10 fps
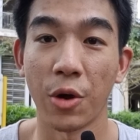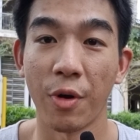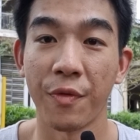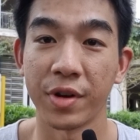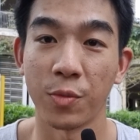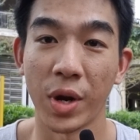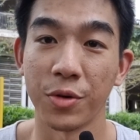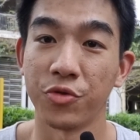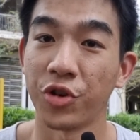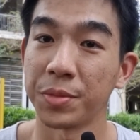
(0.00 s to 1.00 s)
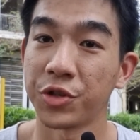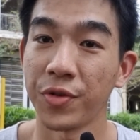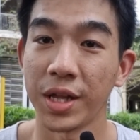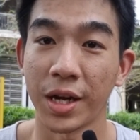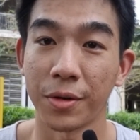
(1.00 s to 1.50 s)
However, when you drop
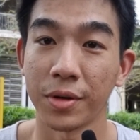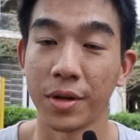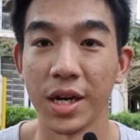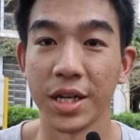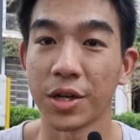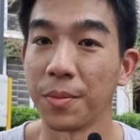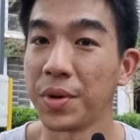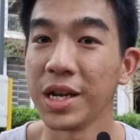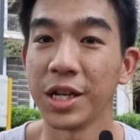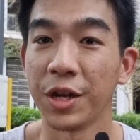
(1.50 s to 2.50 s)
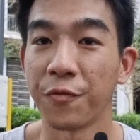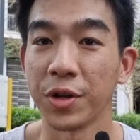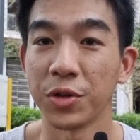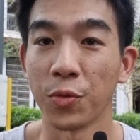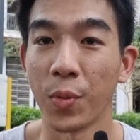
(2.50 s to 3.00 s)
straight down, it is completely
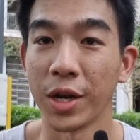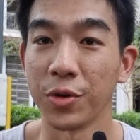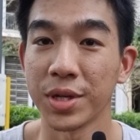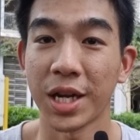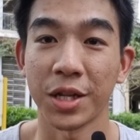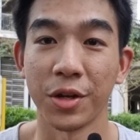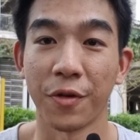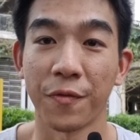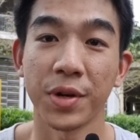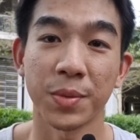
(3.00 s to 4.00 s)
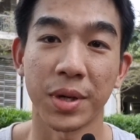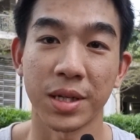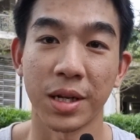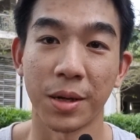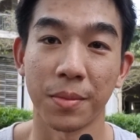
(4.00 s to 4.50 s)
different to when you started your first
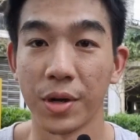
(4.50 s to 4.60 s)
muscle up,